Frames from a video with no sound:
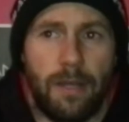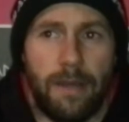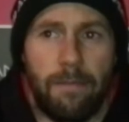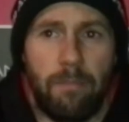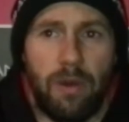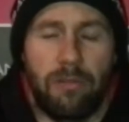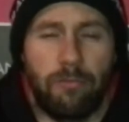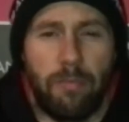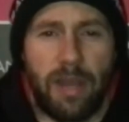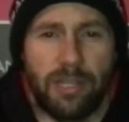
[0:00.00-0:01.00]
But I
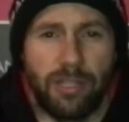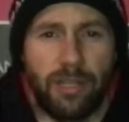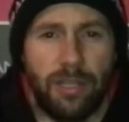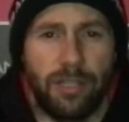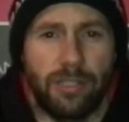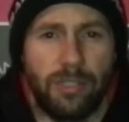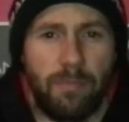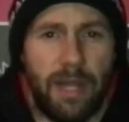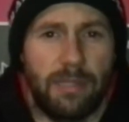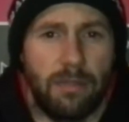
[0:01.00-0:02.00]
thought we managed the conditions
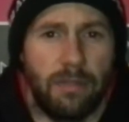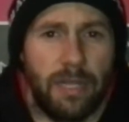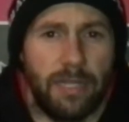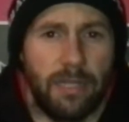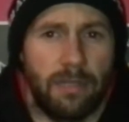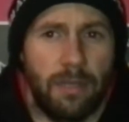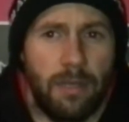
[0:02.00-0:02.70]
better than they did.